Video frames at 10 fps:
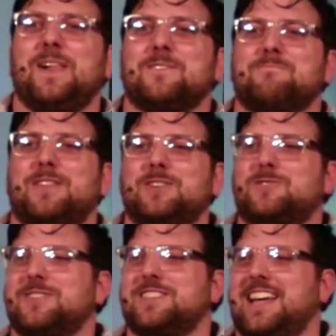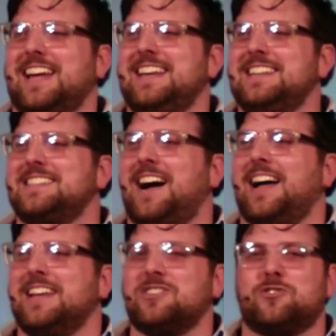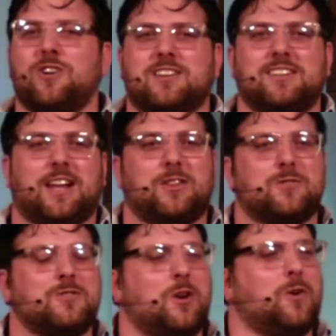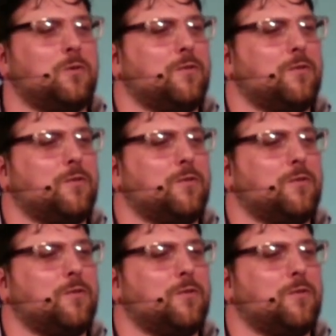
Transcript: But the truth is that he's not instruct like there's no